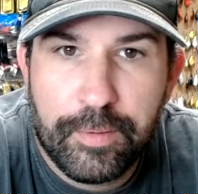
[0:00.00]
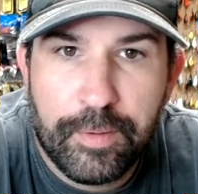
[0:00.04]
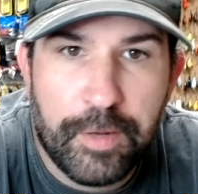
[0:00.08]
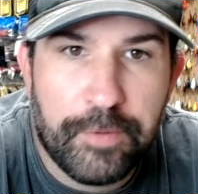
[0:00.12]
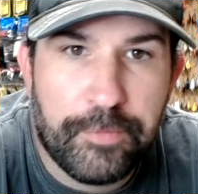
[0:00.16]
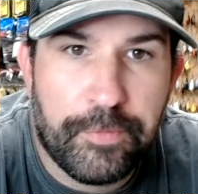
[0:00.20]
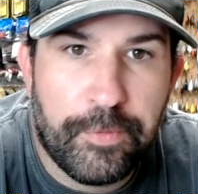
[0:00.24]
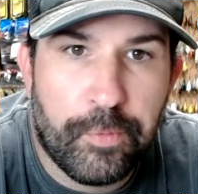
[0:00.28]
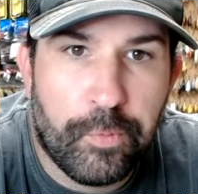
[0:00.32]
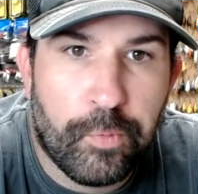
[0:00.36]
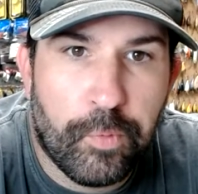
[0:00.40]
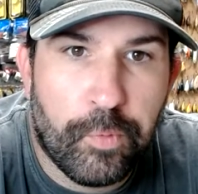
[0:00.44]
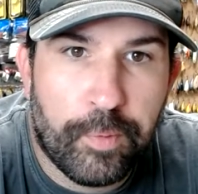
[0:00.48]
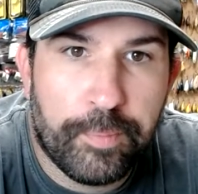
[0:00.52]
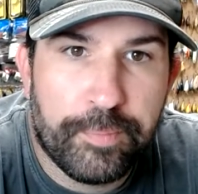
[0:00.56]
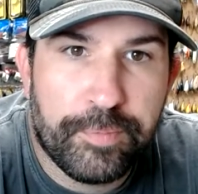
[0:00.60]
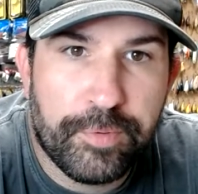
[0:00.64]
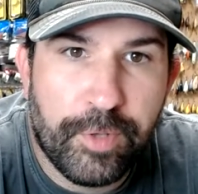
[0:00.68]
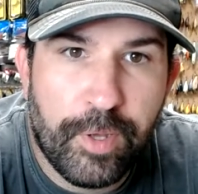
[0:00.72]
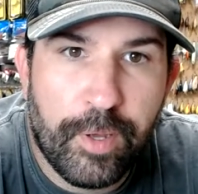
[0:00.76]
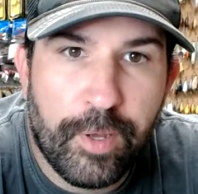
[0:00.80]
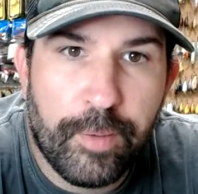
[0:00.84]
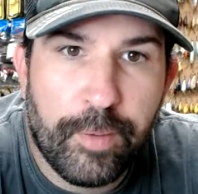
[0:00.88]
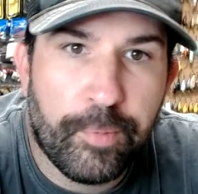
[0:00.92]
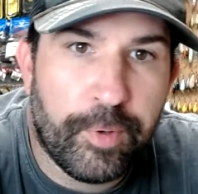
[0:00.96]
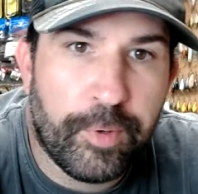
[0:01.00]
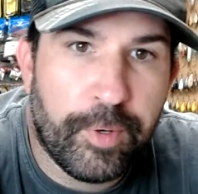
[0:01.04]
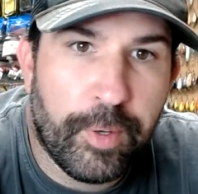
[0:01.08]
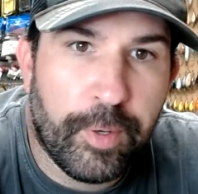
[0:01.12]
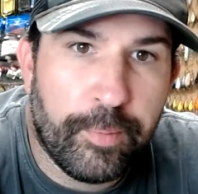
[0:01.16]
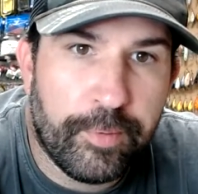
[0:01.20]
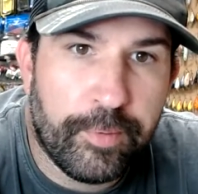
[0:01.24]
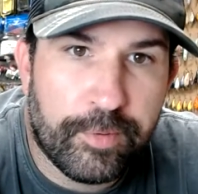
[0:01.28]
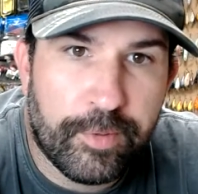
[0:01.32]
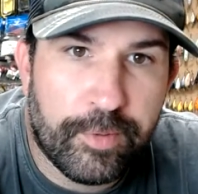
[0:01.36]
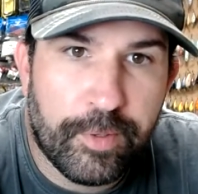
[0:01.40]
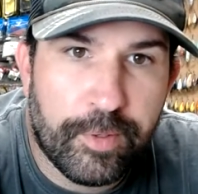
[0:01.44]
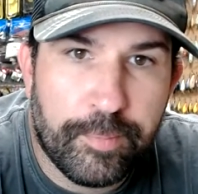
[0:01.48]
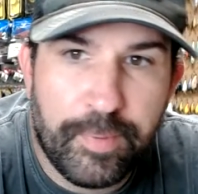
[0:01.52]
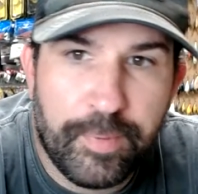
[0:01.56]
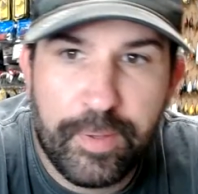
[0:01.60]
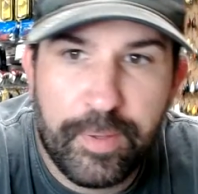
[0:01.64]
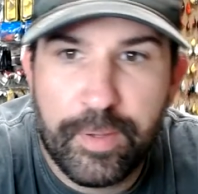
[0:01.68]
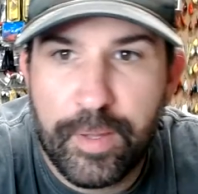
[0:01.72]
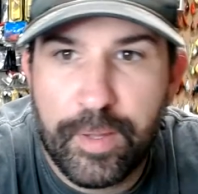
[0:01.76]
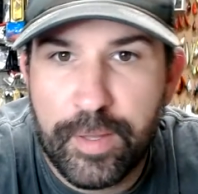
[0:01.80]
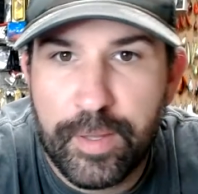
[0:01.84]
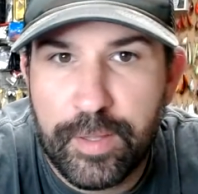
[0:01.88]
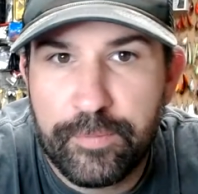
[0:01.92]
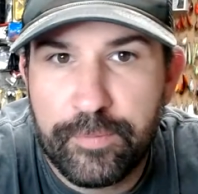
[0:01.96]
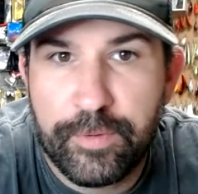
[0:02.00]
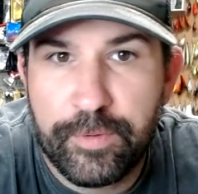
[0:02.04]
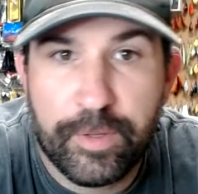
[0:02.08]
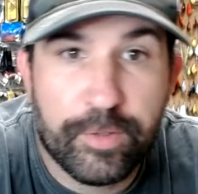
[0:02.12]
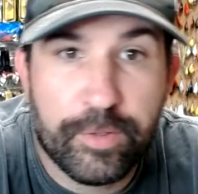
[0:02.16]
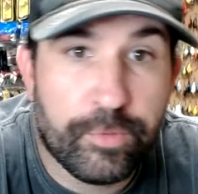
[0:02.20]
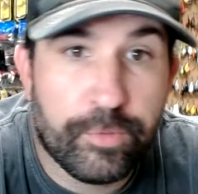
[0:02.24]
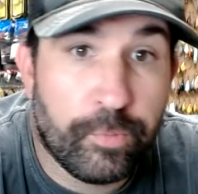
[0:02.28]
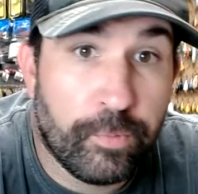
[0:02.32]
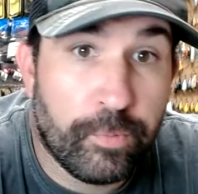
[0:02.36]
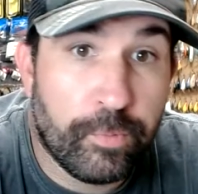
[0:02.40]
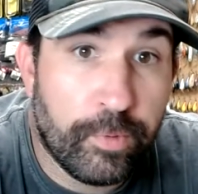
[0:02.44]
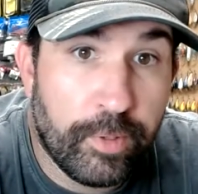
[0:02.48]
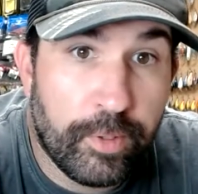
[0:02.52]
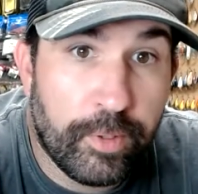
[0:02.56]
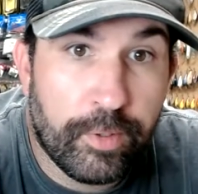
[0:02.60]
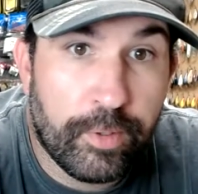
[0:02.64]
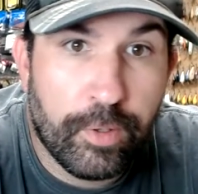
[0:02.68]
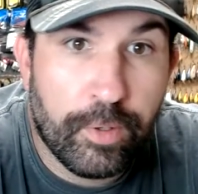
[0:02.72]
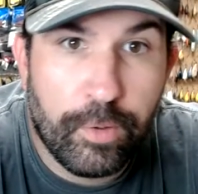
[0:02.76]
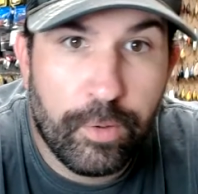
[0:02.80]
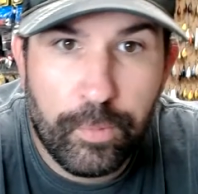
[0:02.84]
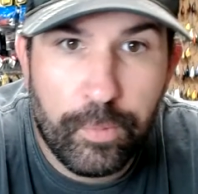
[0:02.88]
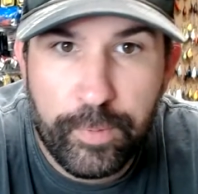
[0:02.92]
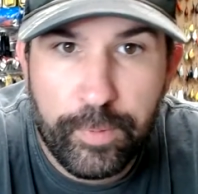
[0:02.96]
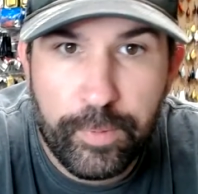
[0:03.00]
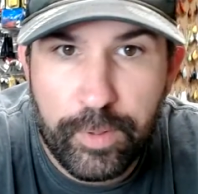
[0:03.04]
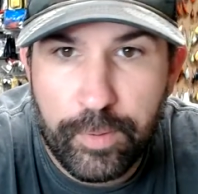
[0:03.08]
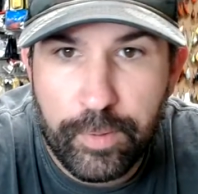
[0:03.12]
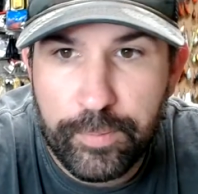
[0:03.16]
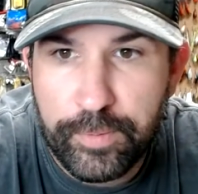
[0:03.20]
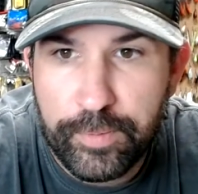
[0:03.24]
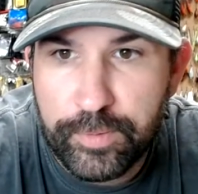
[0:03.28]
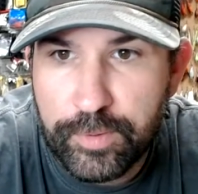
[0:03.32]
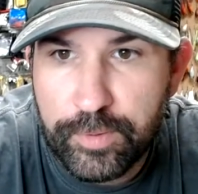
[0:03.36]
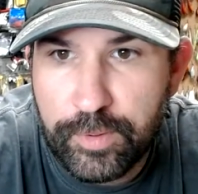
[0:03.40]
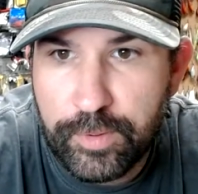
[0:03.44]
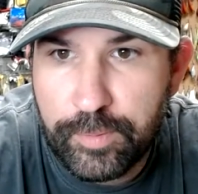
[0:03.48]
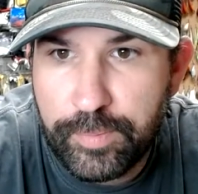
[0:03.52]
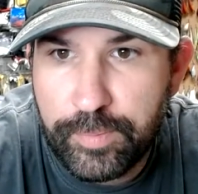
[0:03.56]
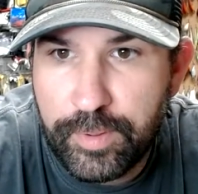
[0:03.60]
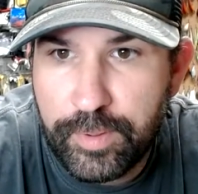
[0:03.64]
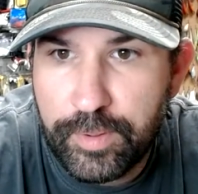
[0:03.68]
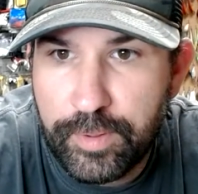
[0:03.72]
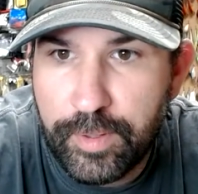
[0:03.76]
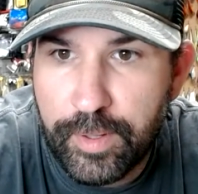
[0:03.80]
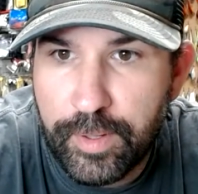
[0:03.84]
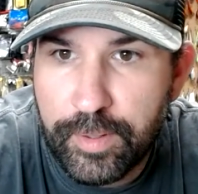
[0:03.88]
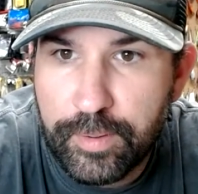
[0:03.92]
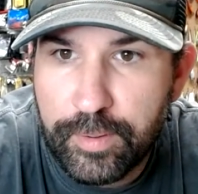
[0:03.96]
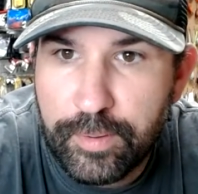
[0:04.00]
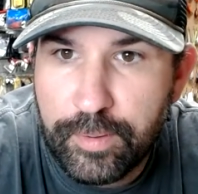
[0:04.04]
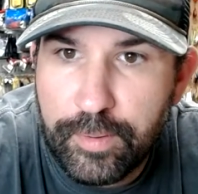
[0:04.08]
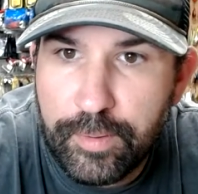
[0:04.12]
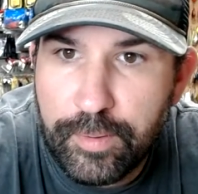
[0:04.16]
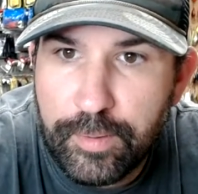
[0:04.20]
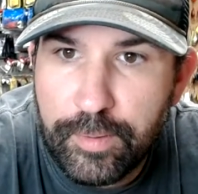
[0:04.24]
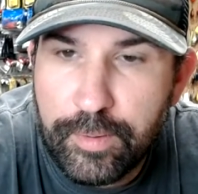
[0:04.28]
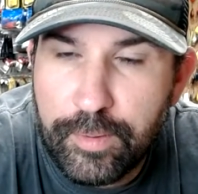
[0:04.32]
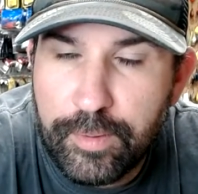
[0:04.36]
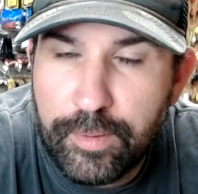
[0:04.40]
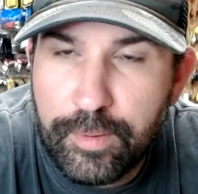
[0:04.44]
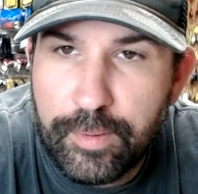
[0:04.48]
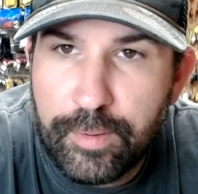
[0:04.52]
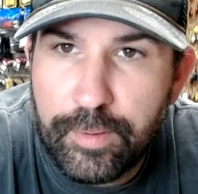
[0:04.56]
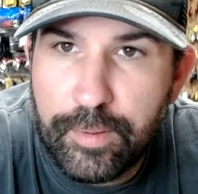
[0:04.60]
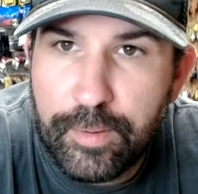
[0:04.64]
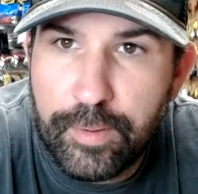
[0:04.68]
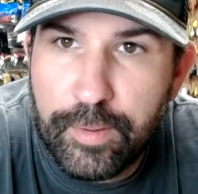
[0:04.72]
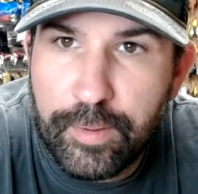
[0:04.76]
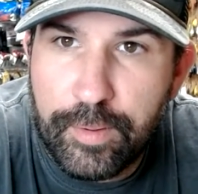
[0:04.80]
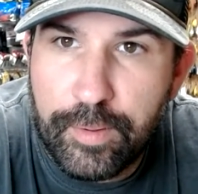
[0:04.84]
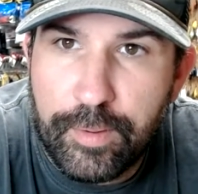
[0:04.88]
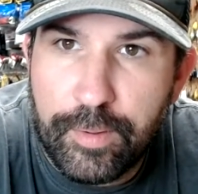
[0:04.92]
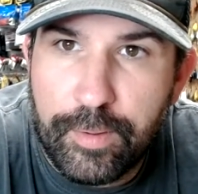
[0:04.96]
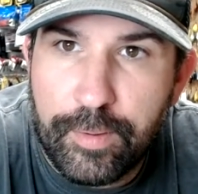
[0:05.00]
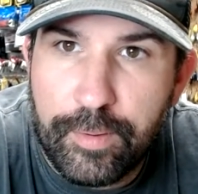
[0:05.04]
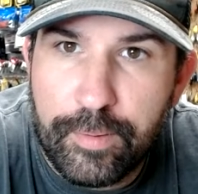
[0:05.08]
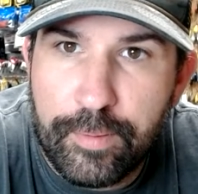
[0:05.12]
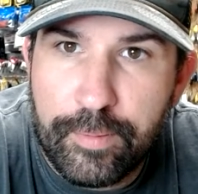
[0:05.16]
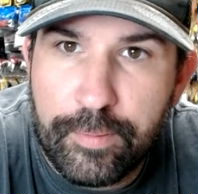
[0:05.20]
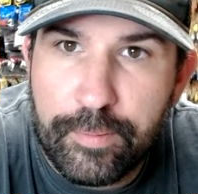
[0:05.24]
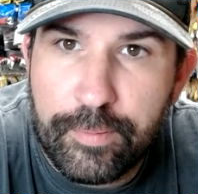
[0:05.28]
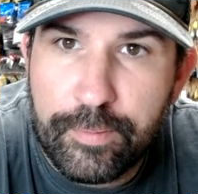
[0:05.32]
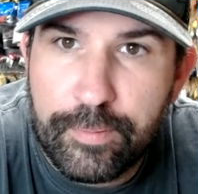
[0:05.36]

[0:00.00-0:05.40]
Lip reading: And if it warms up, we know what it's going to be like. If it gets really cold, we know what it's going to be like. Uh,